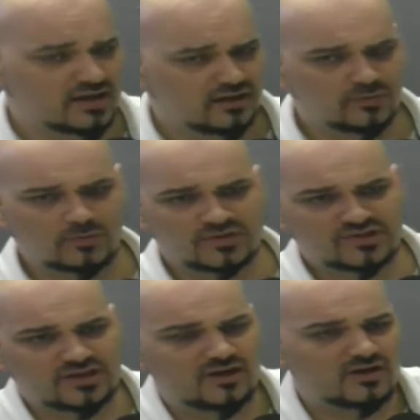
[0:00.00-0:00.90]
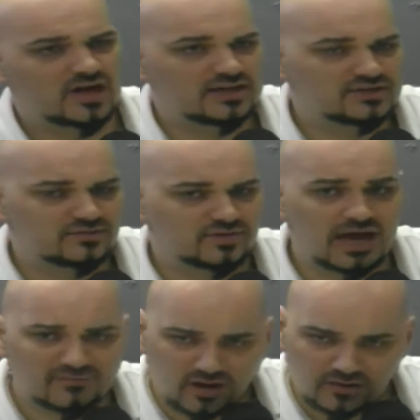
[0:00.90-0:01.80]
We're seeing all kinds of. Uh,
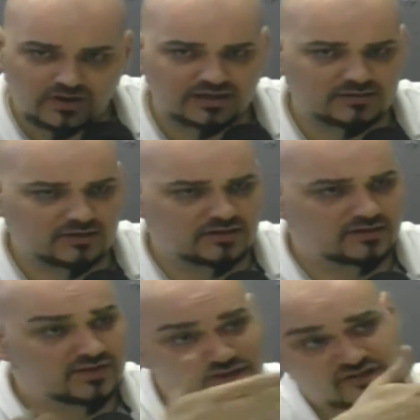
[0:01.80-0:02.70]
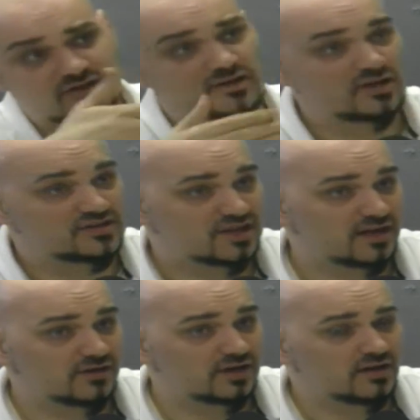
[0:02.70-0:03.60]
I've already they, they, just started on
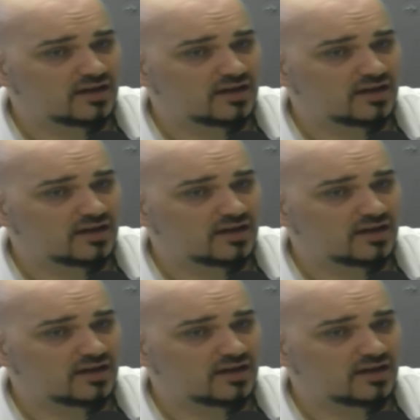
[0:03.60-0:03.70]
Saturday,